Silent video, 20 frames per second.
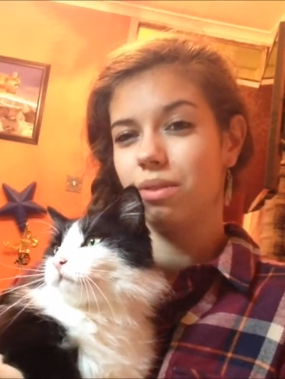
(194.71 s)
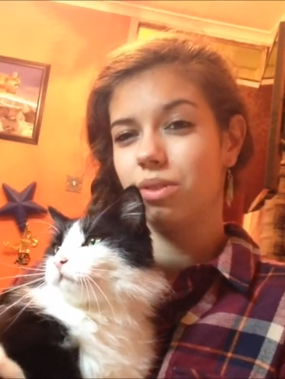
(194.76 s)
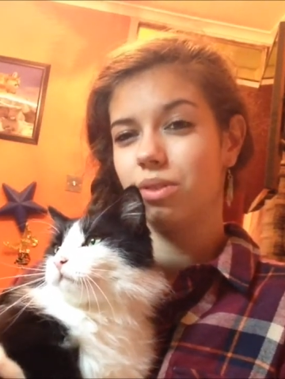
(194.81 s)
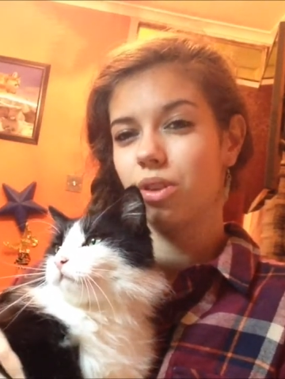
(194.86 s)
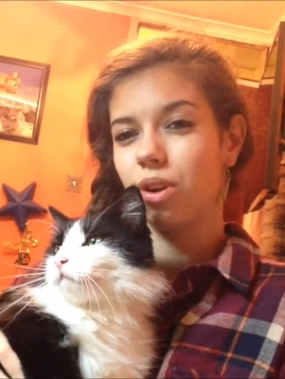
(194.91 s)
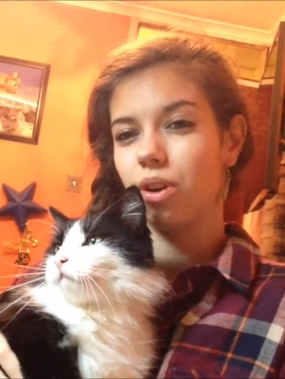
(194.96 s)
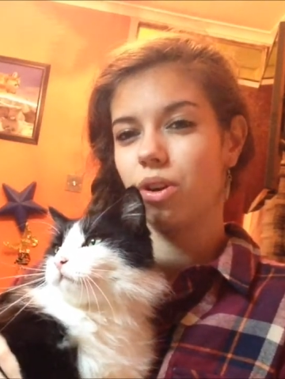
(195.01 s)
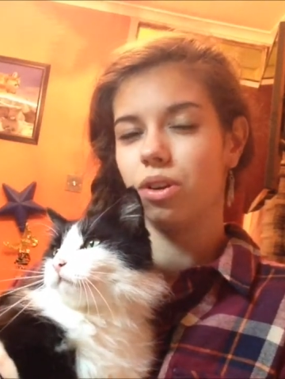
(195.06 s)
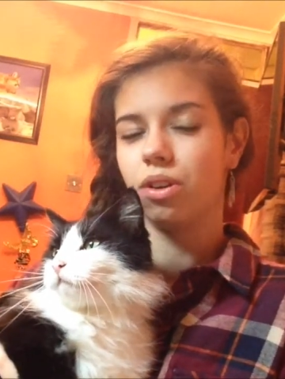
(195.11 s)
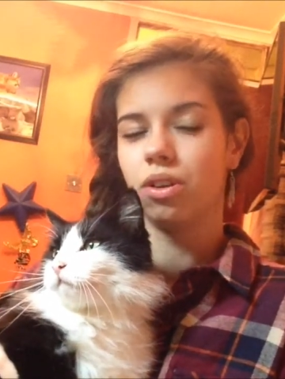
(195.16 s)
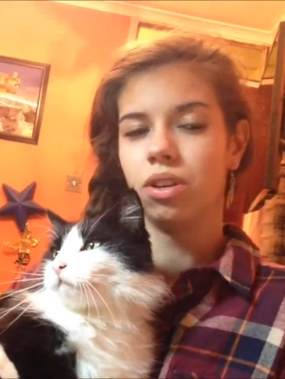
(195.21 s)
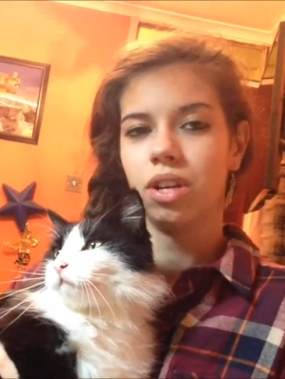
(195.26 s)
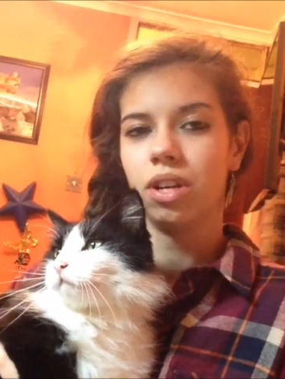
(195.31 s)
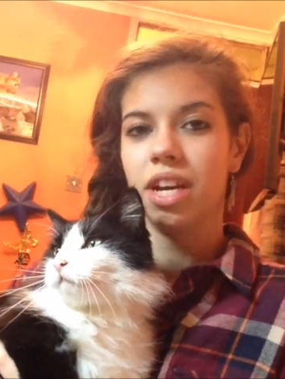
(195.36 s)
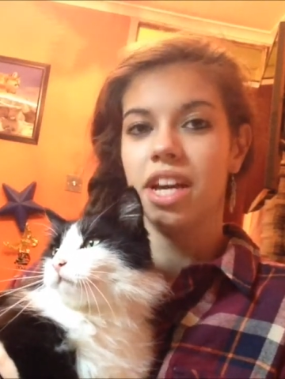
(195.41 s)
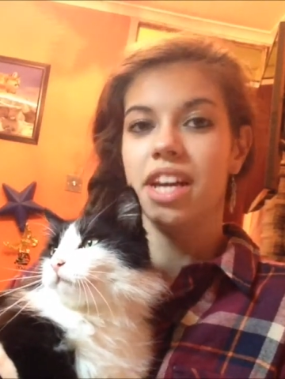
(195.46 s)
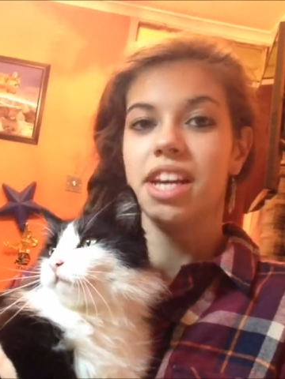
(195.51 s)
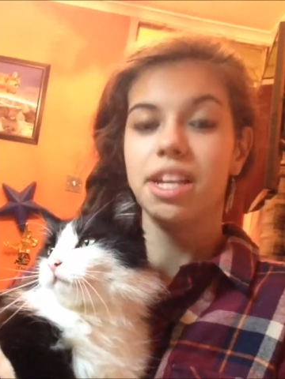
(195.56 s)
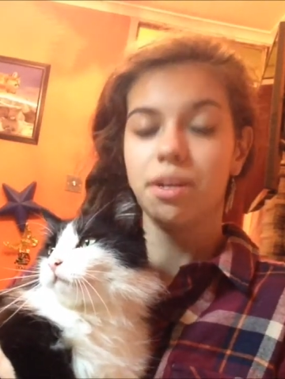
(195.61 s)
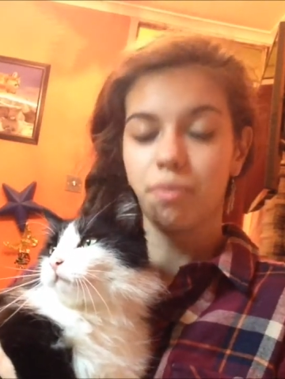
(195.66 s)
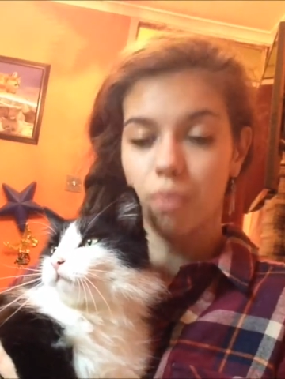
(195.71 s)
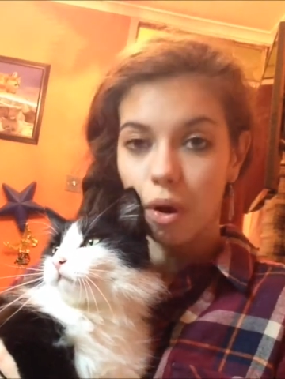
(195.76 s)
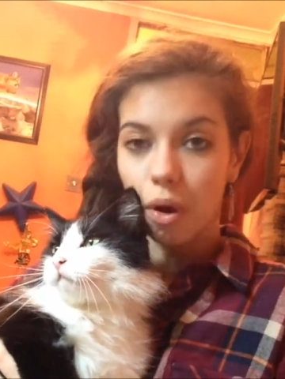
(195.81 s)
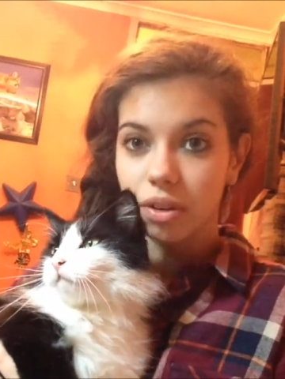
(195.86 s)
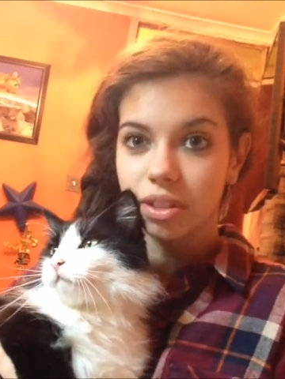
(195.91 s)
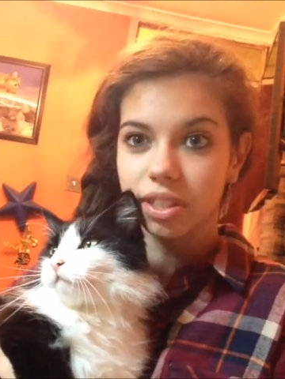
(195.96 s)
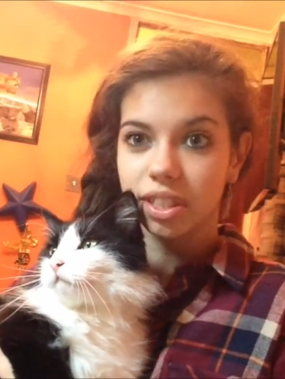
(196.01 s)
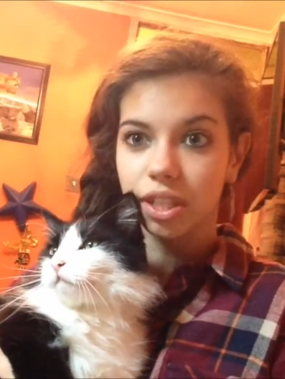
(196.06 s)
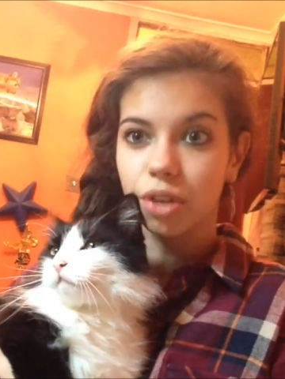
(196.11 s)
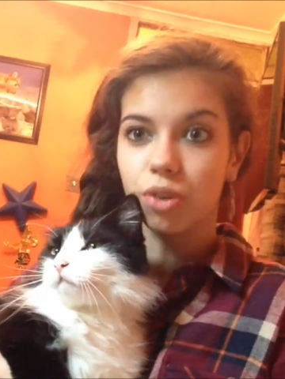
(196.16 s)
No, he
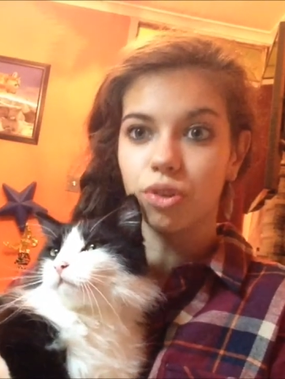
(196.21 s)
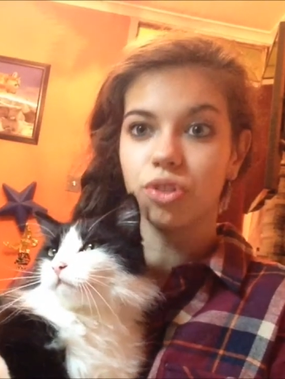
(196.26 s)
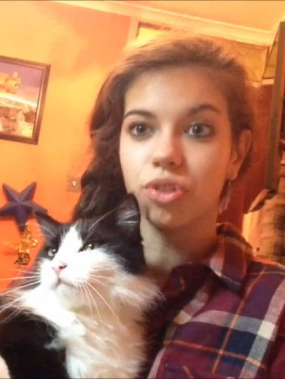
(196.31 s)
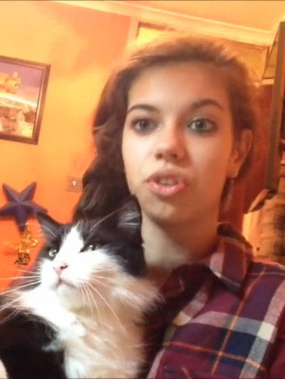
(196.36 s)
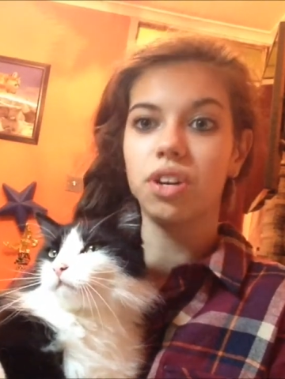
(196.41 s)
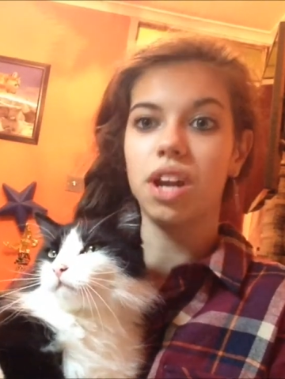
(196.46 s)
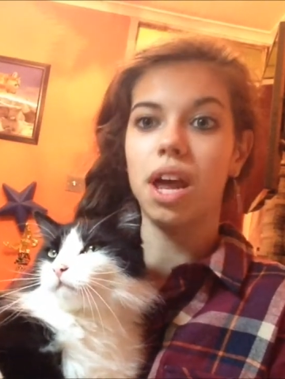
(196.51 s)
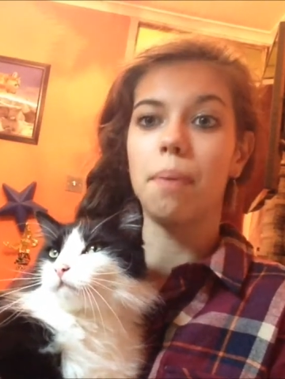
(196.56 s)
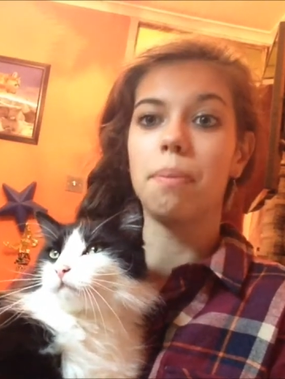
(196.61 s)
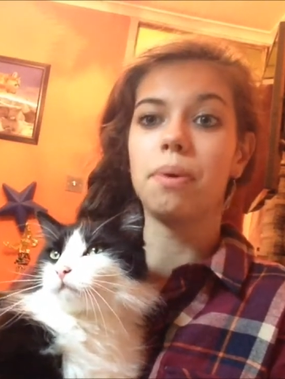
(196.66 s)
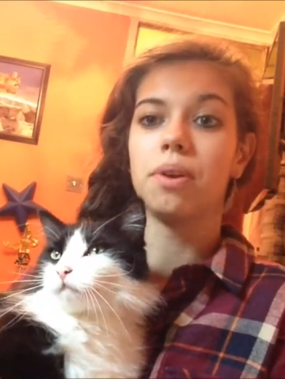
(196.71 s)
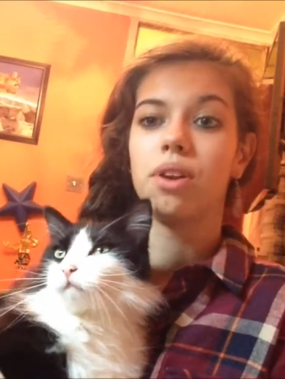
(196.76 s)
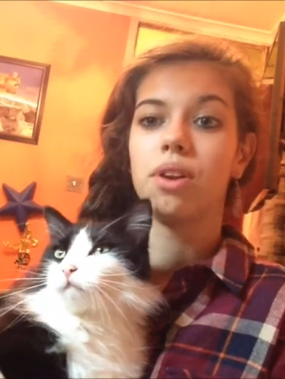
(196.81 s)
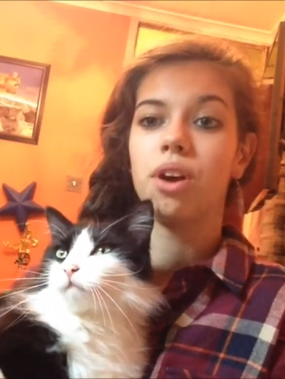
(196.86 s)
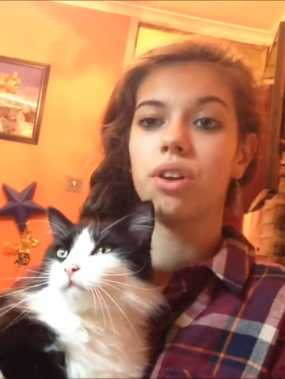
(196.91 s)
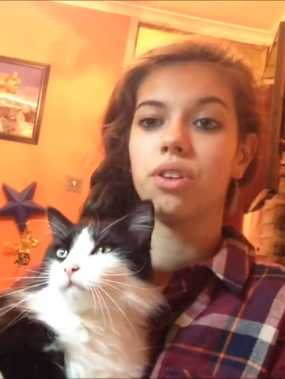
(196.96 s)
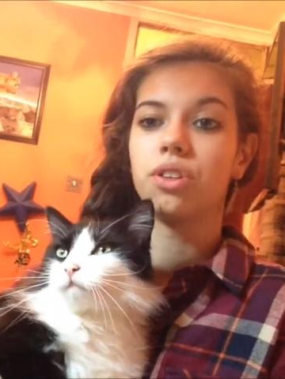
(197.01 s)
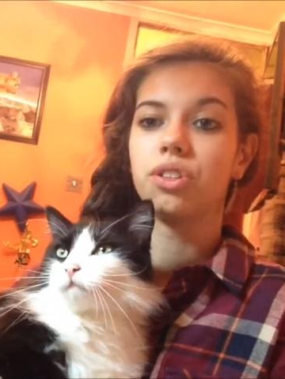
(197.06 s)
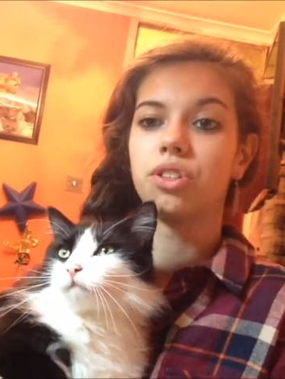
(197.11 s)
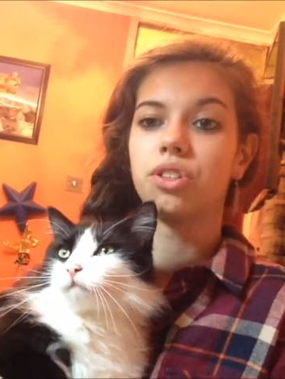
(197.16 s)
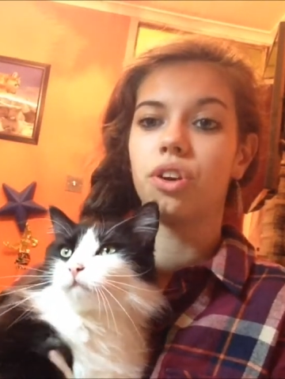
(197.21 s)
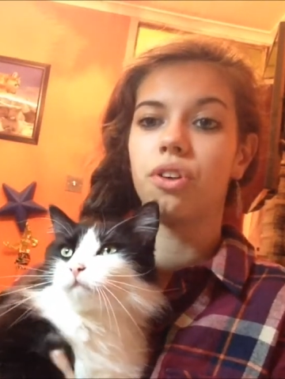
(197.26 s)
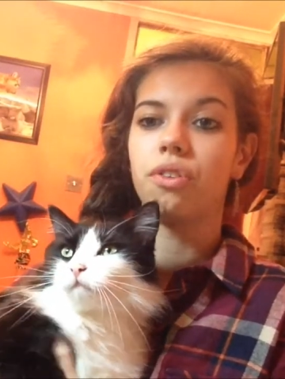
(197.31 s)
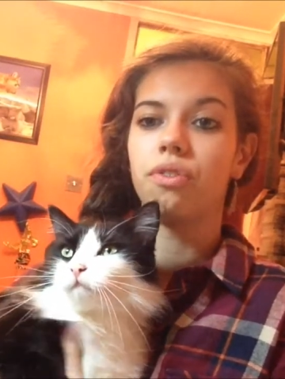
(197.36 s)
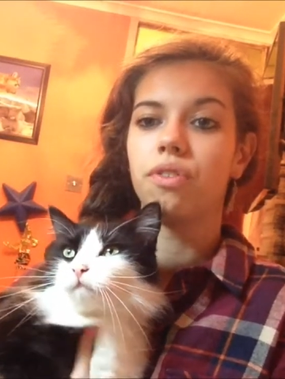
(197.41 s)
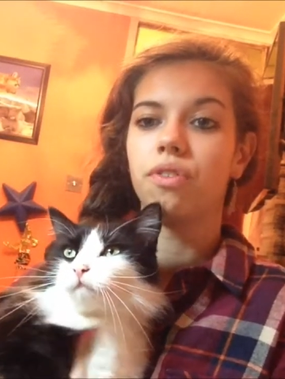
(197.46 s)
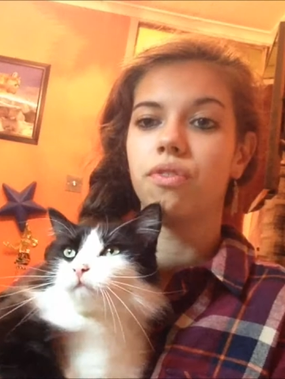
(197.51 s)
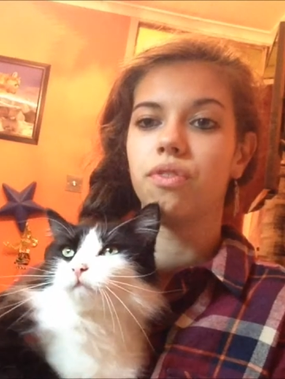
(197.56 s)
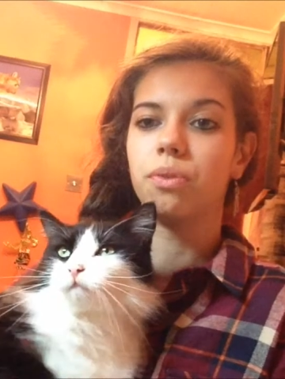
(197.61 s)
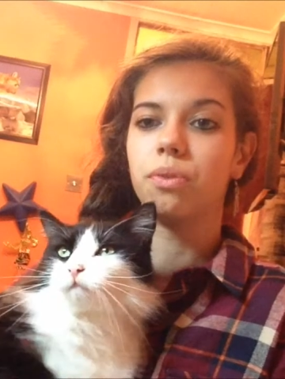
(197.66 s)
won't sit on your lap or lie on the
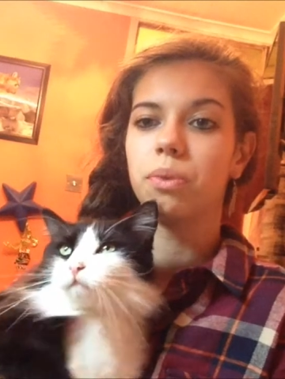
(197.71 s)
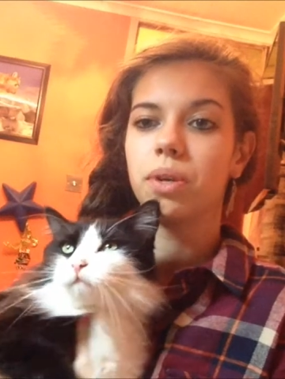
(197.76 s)
sofa with you,